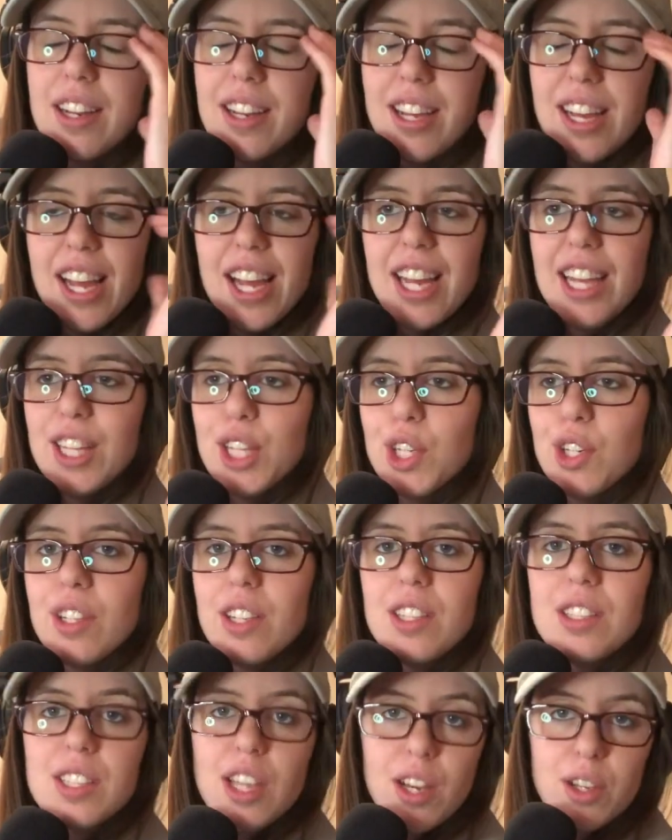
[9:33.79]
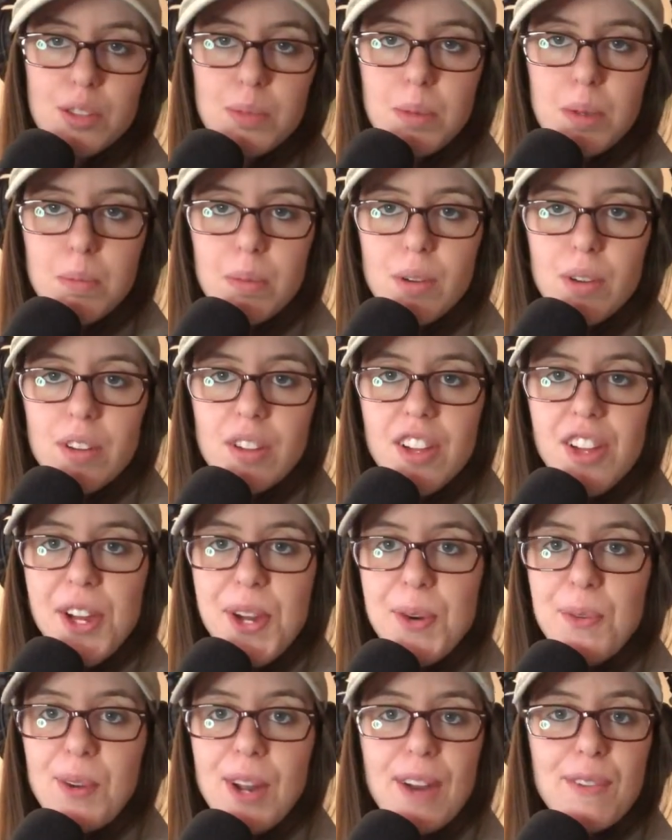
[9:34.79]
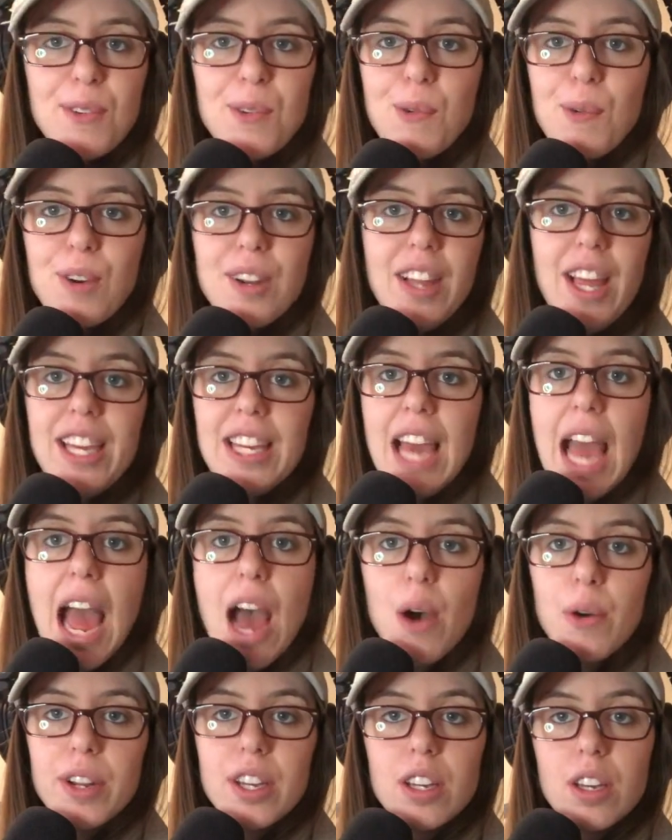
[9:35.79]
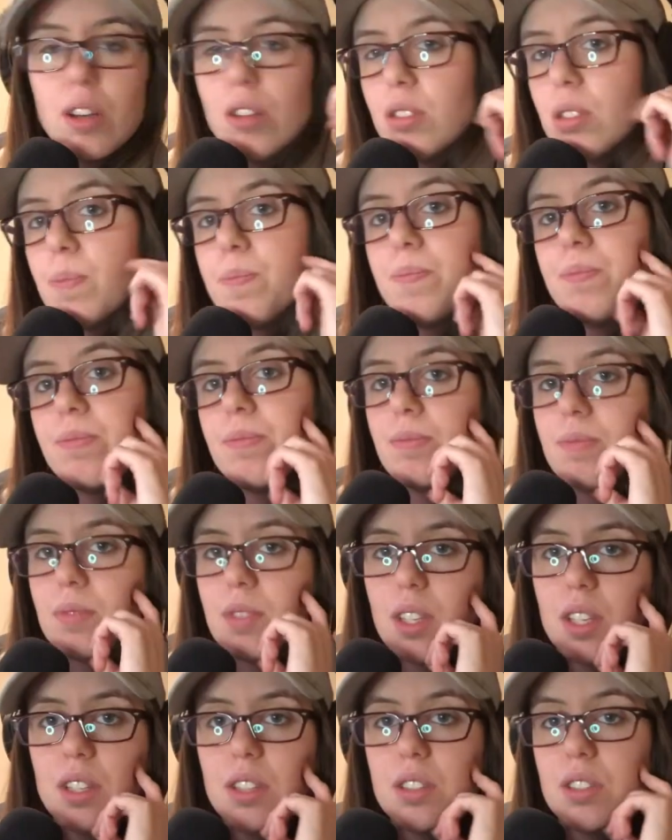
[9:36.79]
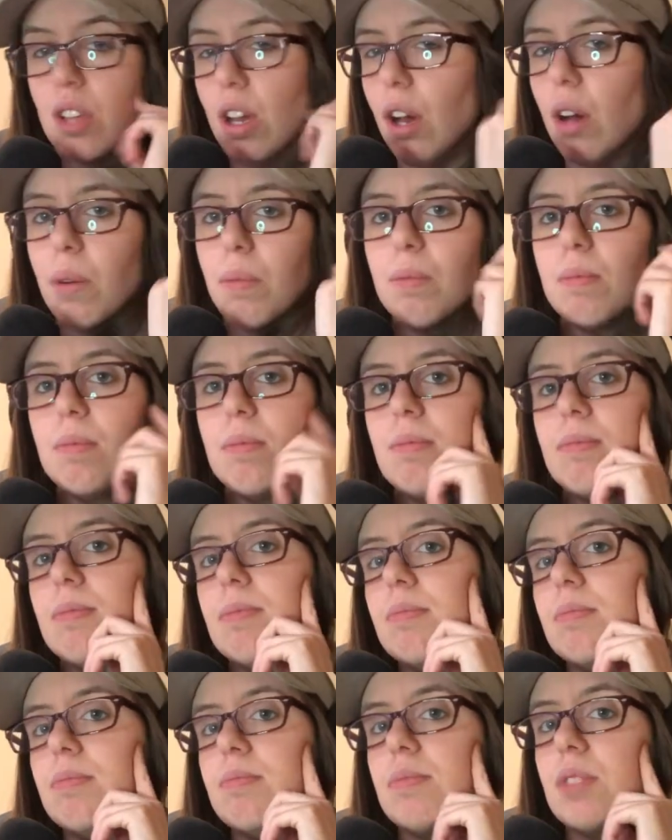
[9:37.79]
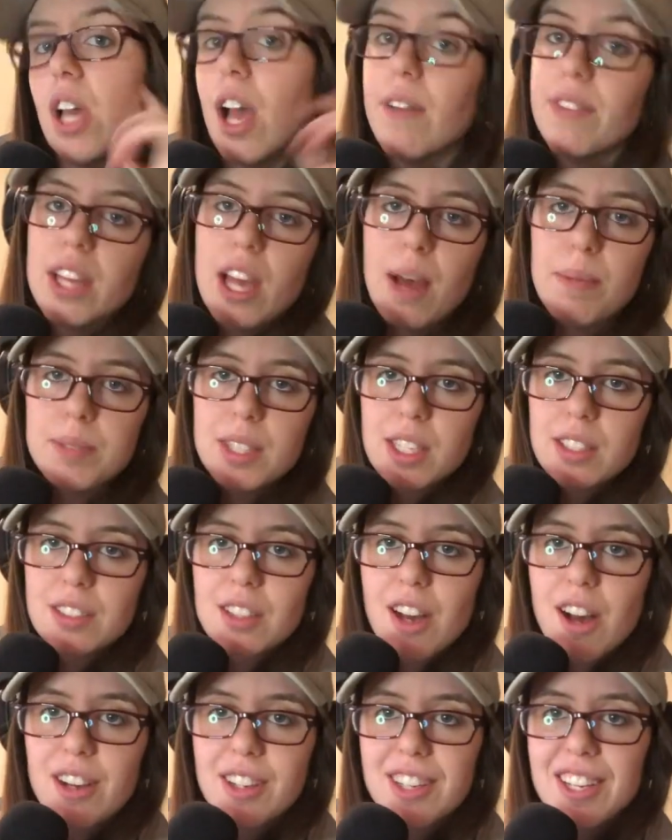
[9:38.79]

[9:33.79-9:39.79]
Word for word: He literally tells people whenever we're like out, he goes, "So, do you have the app TikTok?"